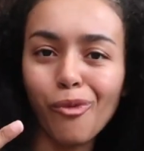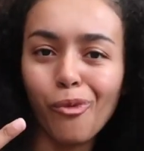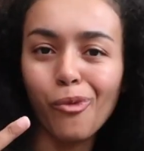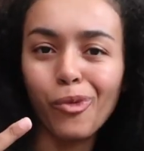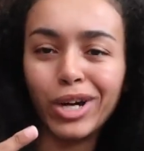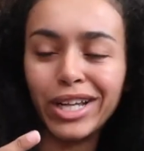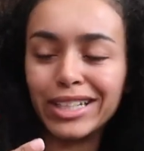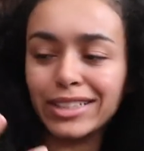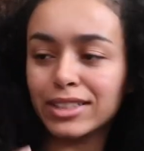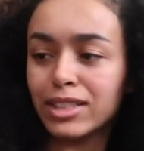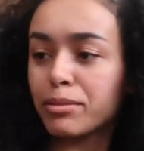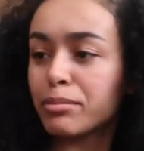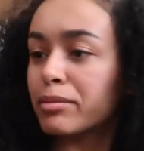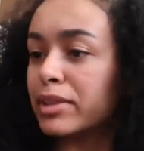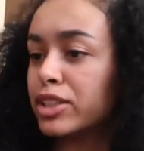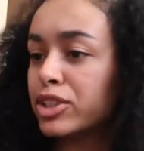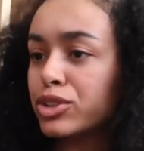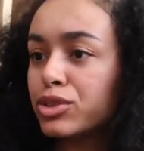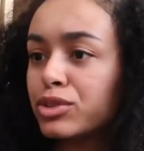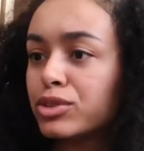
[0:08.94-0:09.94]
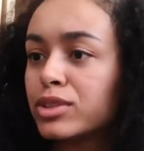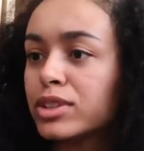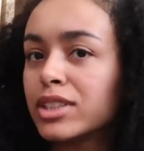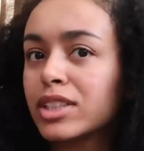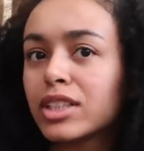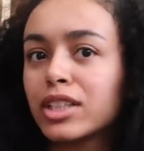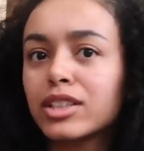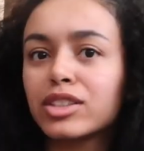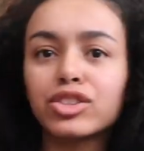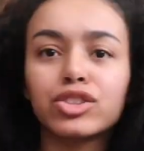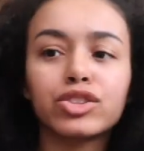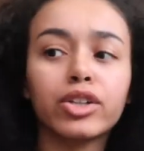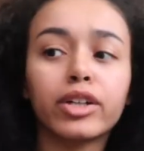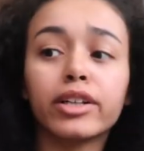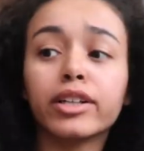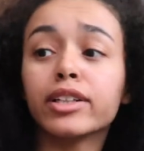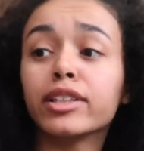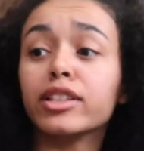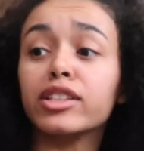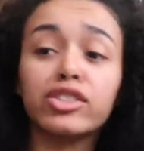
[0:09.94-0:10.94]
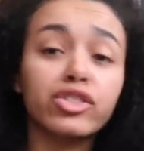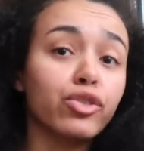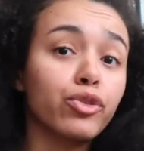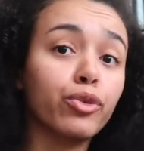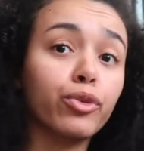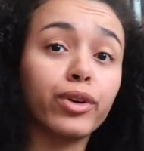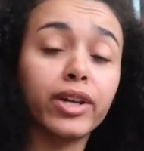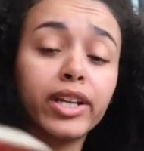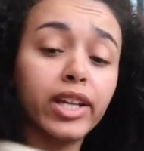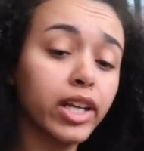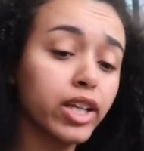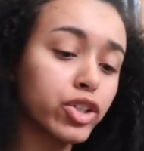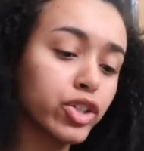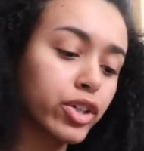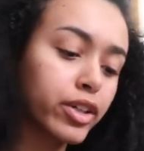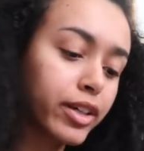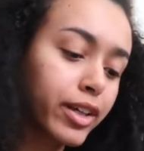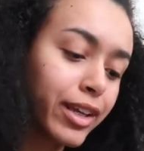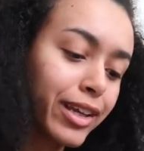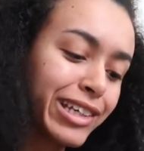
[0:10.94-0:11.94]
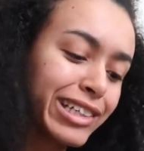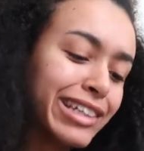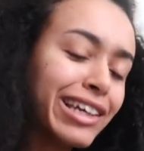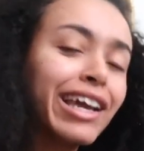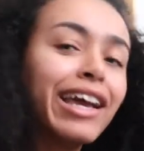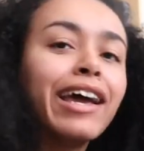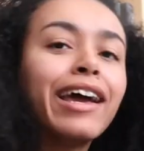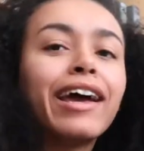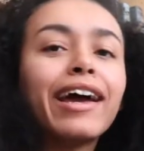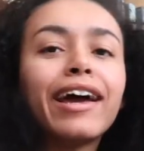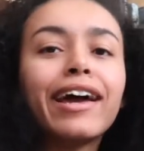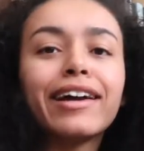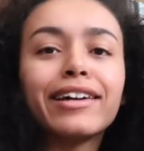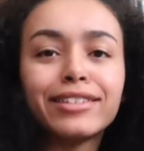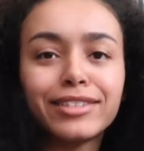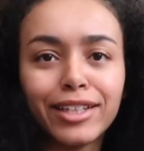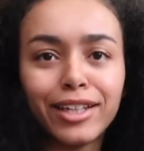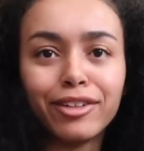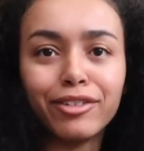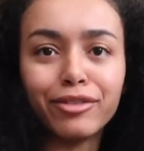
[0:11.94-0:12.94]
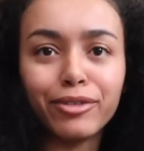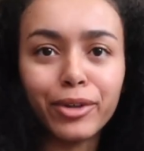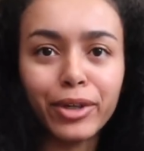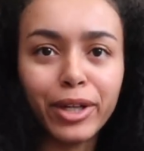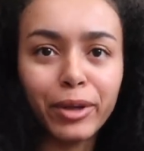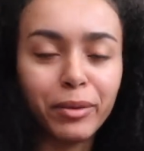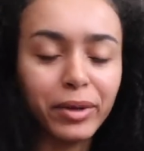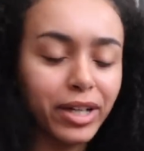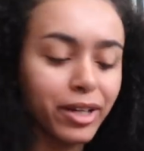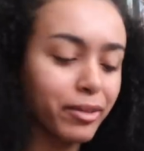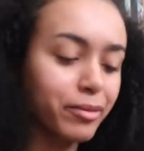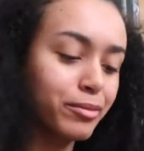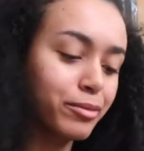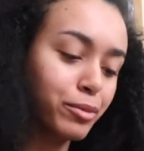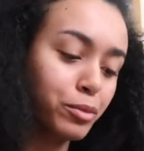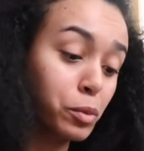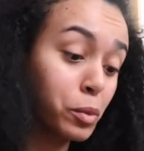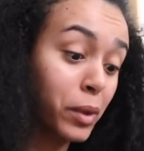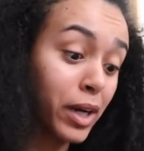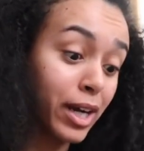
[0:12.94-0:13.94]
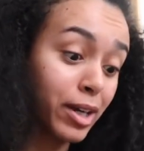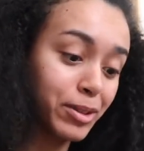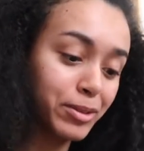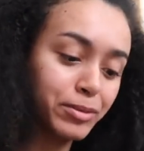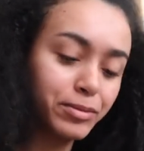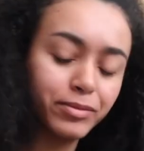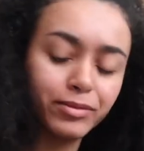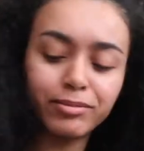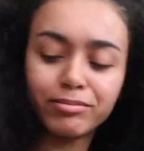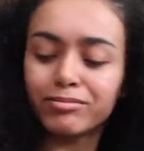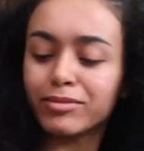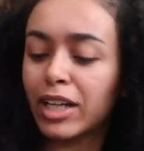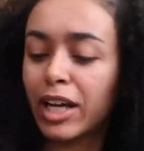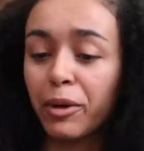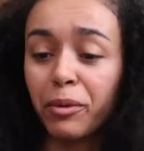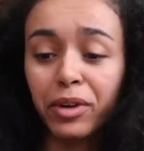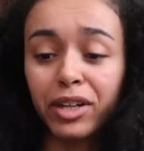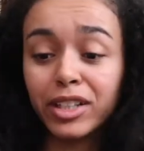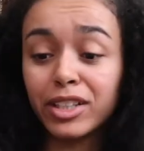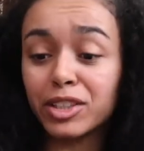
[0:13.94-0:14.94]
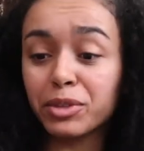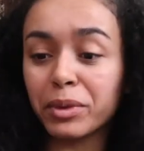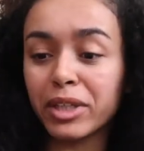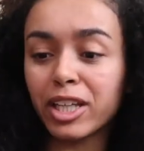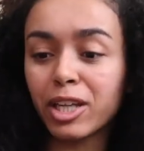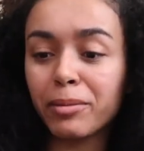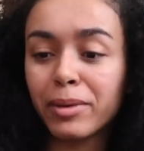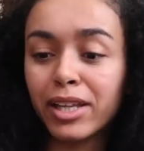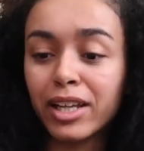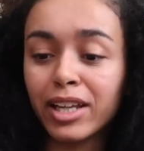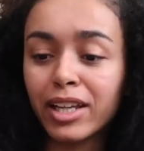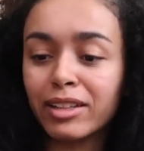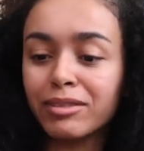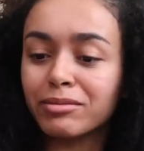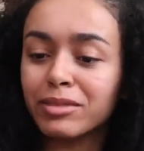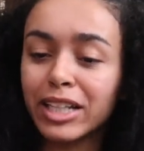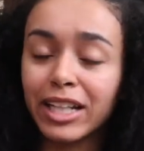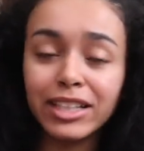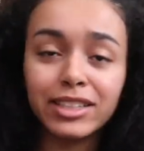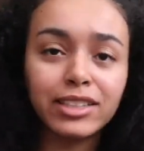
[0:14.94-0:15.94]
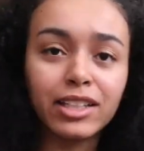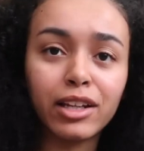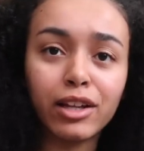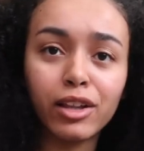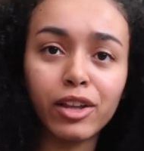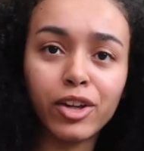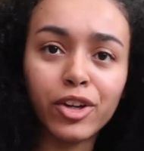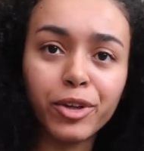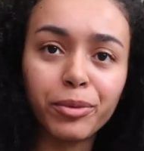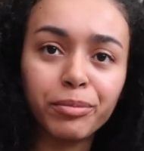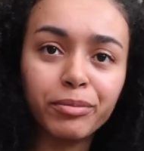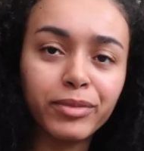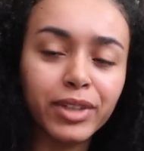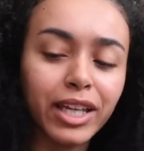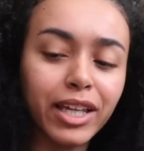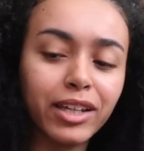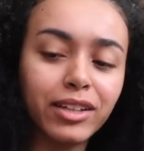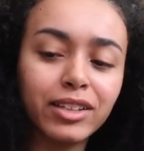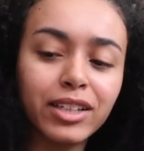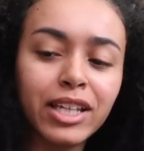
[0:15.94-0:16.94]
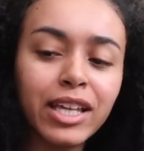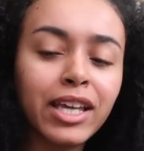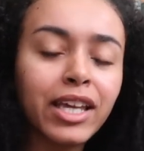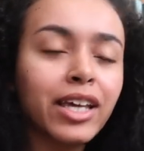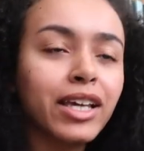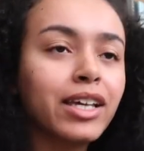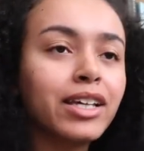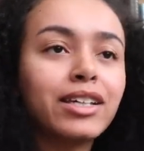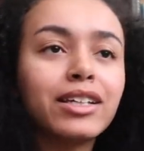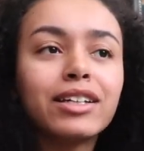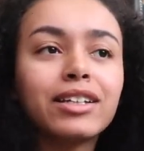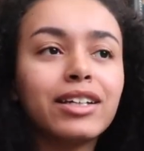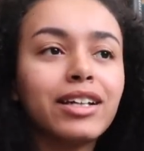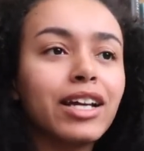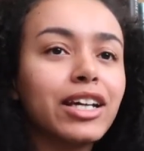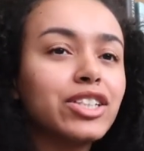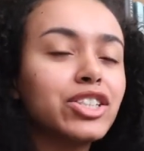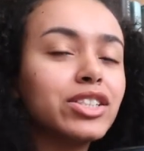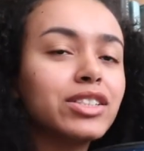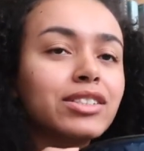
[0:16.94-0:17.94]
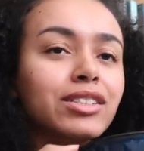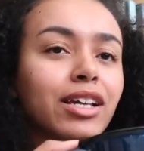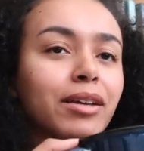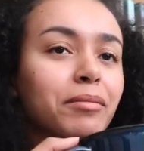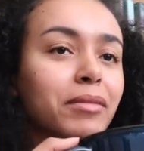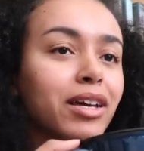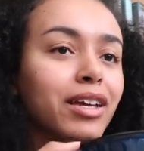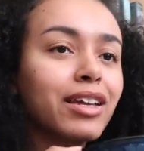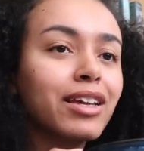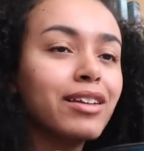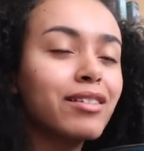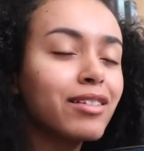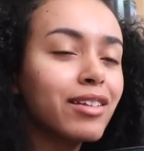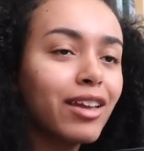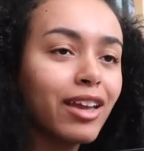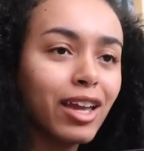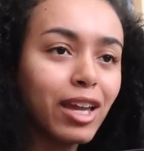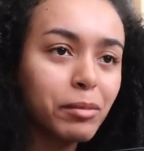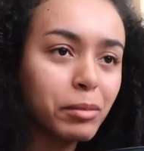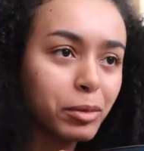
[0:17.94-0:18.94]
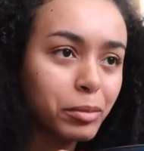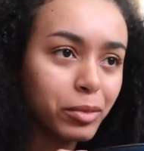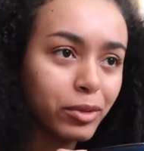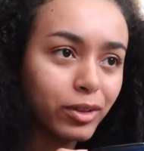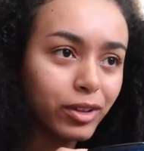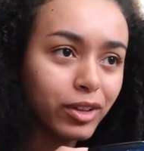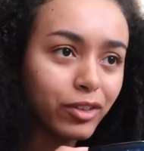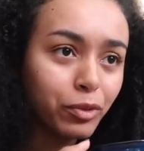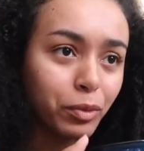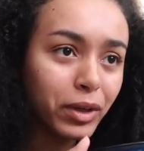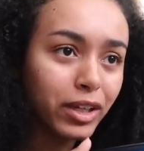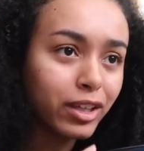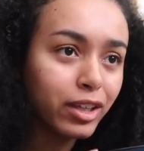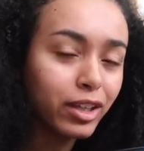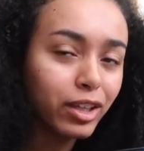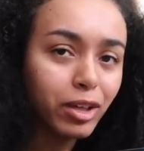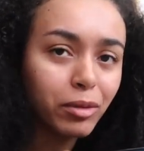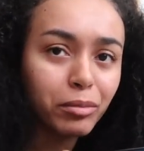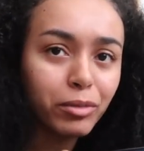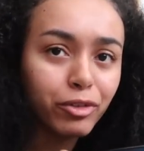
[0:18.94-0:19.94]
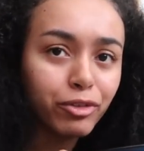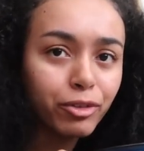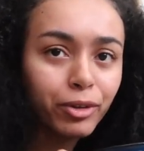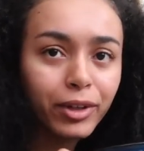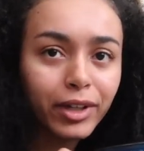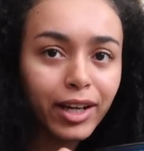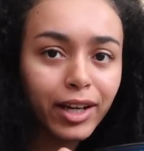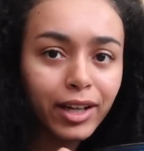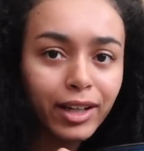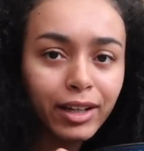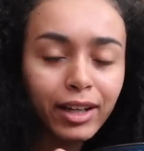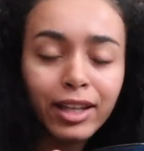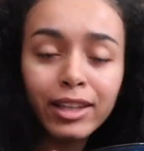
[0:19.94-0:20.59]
What is up, my dudes? Starting this reading journey at 10:41. Wow. I wanted to wake up at 8 and I set an alarm. And I just am incapable of waking up before 9.